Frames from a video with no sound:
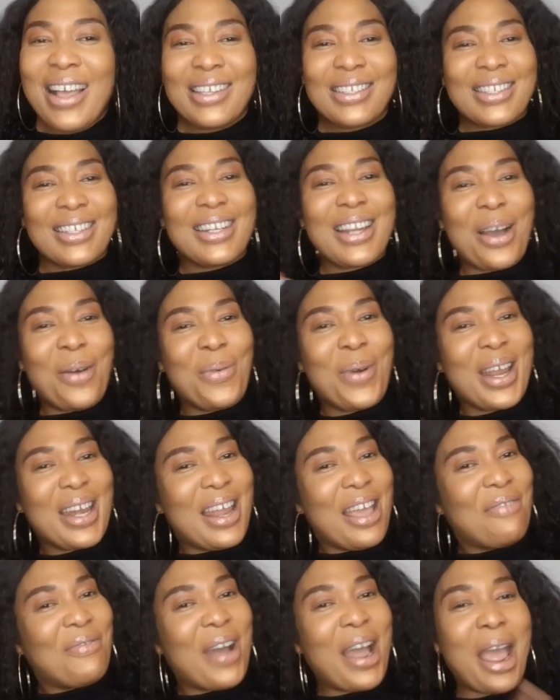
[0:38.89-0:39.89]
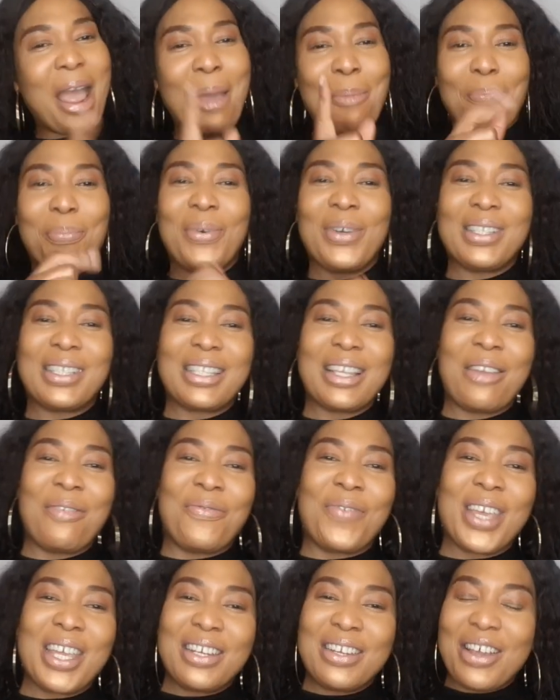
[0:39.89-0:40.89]
so that whenever I post a
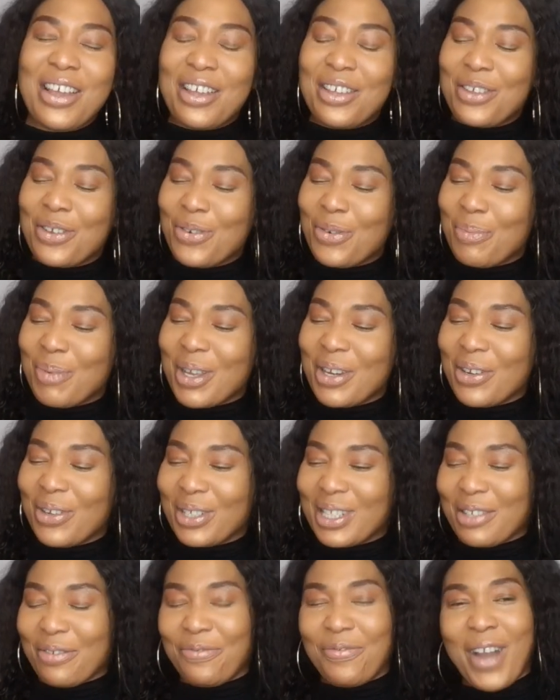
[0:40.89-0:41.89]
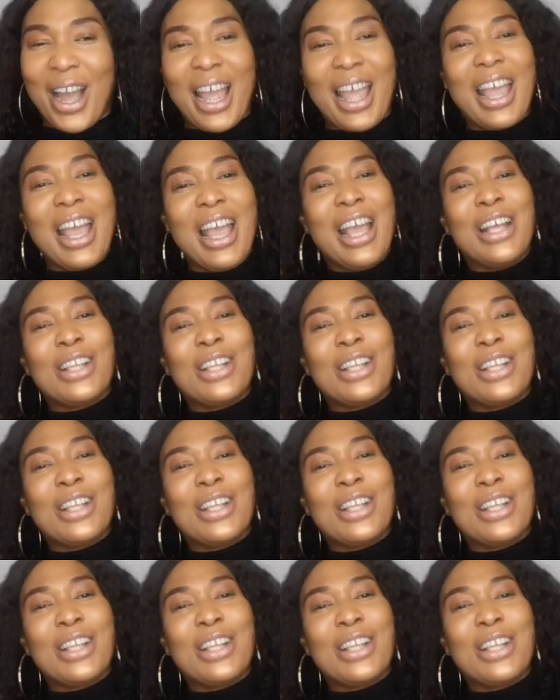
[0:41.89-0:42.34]
video, you'll be notified